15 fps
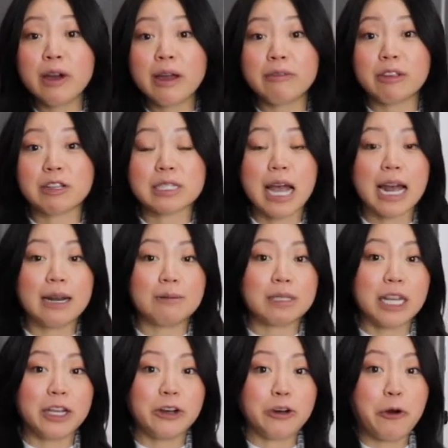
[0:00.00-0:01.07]
if there's items
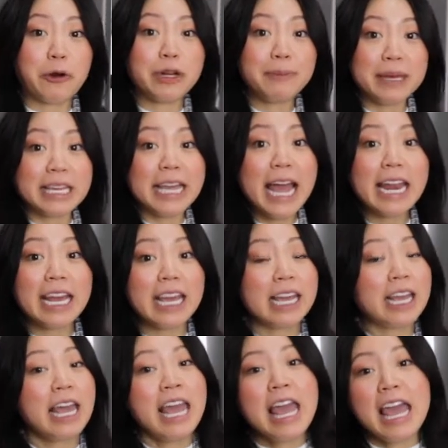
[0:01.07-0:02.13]
that you're going to be
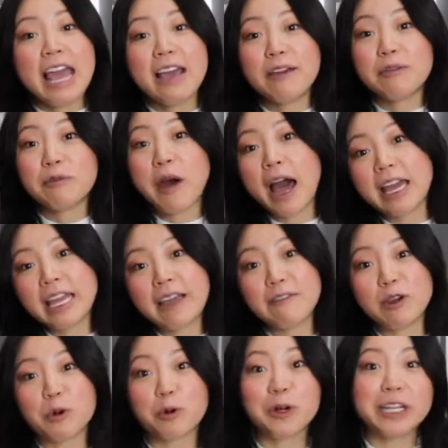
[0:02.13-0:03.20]
getting, if I
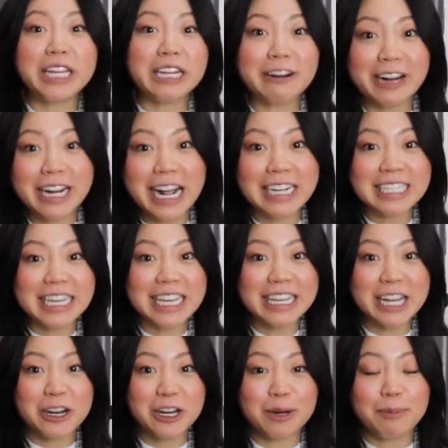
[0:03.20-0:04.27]
gave you a really great idea
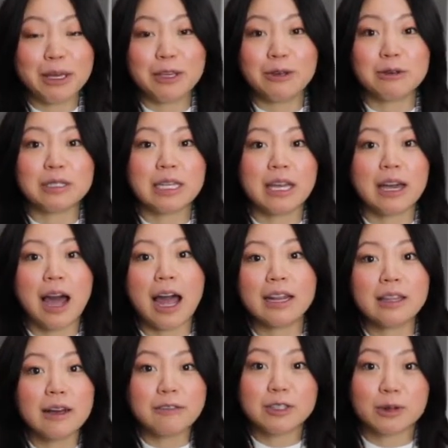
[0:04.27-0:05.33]
that you're going to be using.
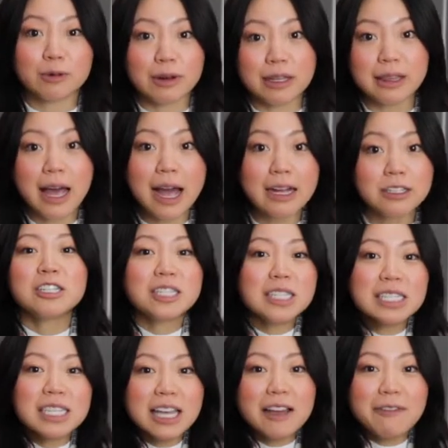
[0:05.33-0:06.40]
I'd love to read that just
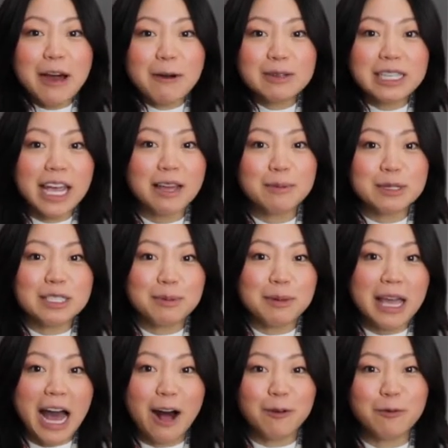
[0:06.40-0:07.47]
to see if I was able to
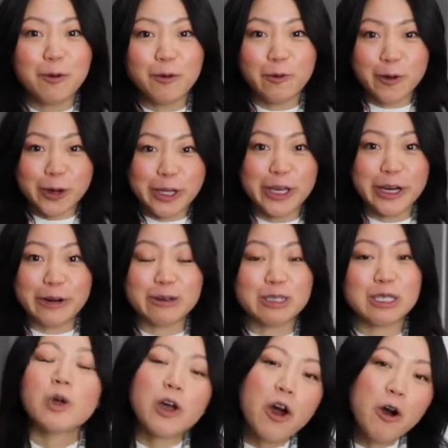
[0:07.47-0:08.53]
be helpful for you.
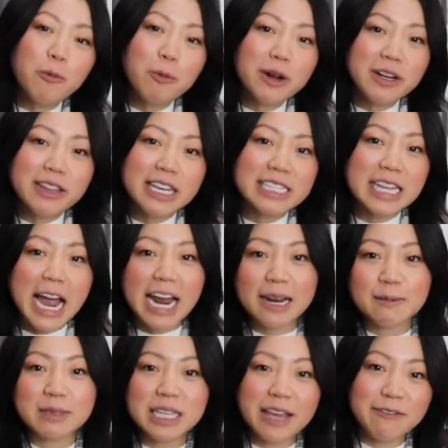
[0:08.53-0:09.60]
So I hope one of these
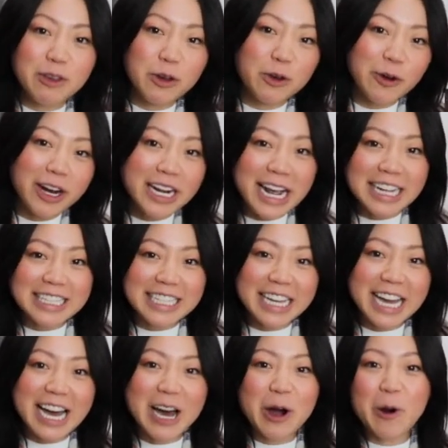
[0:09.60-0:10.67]
items gave you a great
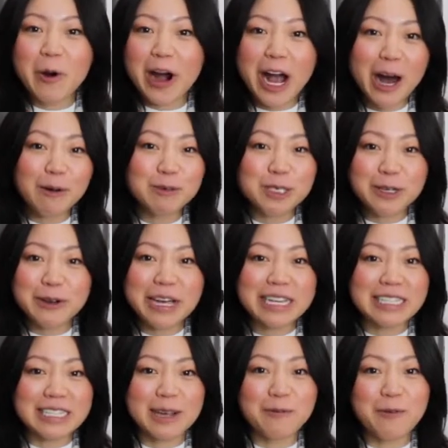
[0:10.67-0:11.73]
idea or helped you
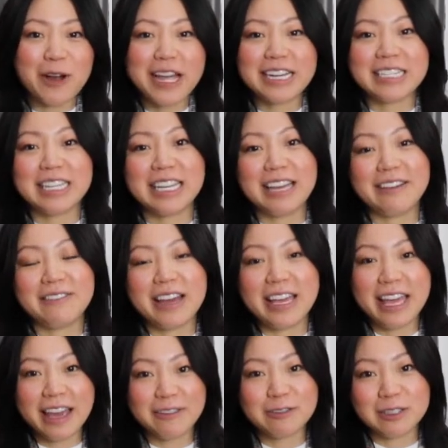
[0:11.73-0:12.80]
in some way to give a
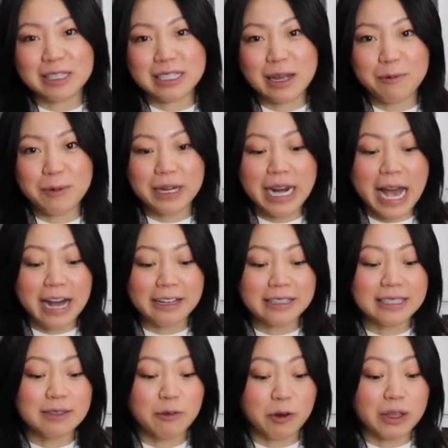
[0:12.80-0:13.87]
gift to someone
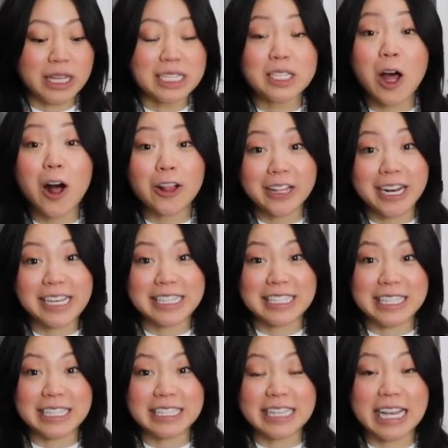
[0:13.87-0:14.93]
else for this holiday
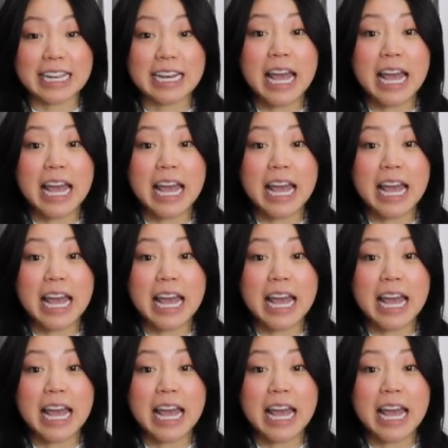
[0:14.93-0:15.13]
season.